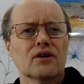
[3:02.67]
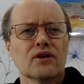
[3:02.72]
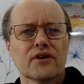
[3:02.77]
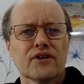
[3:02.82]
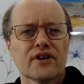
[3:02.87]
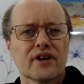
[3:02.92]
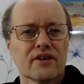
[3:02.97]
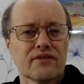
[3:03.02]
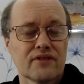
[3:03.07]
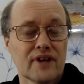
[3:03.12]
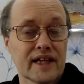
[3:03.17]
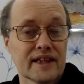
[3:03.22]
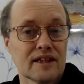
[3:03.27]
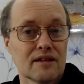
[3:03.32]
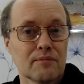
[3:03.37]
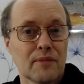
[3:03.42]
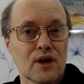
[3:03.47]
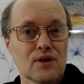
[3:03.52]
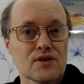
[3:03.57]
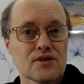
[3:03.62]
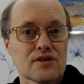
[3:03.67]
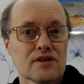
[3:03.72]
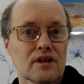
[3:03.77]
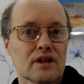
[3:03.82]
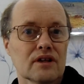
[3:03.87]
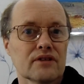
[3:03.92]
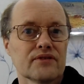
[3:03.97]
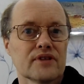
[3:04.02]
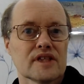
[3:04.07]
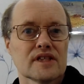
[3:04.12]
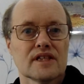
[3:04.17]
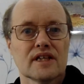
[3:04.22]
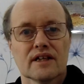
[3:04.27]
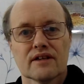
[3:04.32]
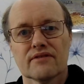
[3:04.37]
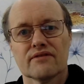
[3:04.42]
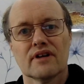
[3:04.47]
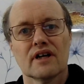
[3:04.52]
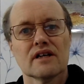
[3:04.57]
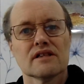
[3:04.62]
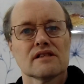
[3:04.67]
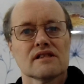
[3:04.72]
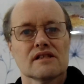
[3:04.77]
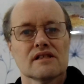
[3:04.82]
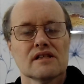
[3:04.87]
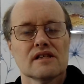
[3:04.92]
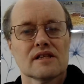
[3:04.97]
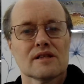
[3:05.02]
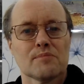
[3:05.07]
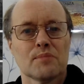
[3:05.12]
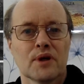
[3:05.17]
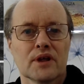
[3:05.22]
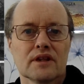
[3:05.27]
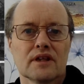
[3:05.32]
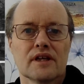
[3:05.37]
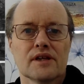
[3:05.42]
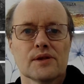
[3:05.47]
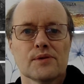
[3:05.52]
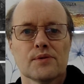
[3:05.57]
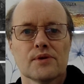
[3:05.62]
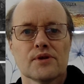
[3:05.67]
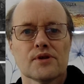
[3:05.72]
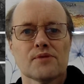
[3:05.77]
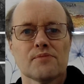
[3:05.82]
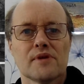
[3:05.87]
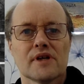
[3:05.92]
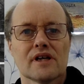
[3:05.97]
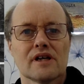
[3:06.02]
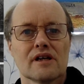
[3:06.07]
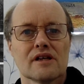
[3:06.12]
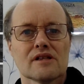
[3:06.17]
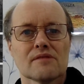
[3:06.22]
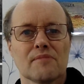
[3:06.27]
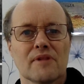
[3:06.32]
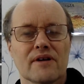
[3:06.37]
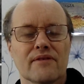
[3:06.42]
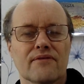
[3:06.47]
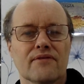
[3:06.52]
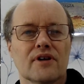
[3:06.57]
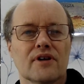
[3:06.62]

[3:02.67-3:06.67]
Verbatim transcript: The author I've read the most of is Dick Francis, but this was because my